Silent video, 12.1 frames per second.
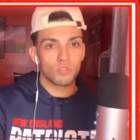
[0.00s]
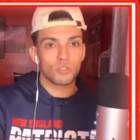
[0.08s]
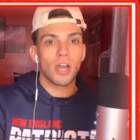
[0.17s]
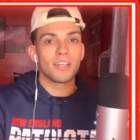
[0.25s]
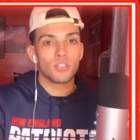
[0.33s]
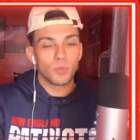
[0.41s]

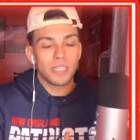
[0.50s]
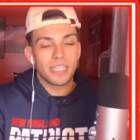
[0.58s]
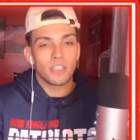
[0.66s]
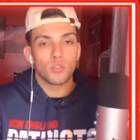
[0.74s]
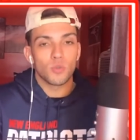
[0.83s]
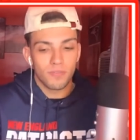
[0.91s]
trying to
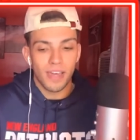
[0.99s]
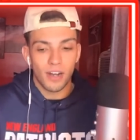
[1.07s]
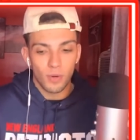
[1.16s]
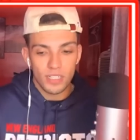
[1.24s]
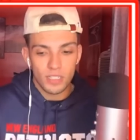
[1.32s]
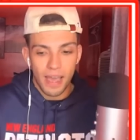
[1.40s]
ease your
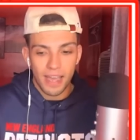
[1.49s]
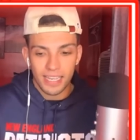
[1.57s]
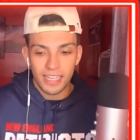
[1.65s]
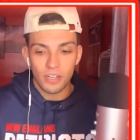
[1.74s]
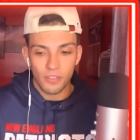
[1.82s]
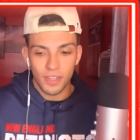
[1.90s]
veterans back
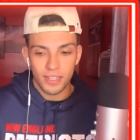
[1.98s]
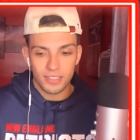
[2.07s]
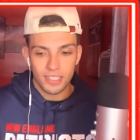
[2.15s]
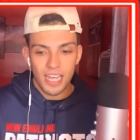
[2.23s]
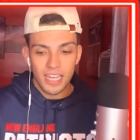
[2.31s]
into things,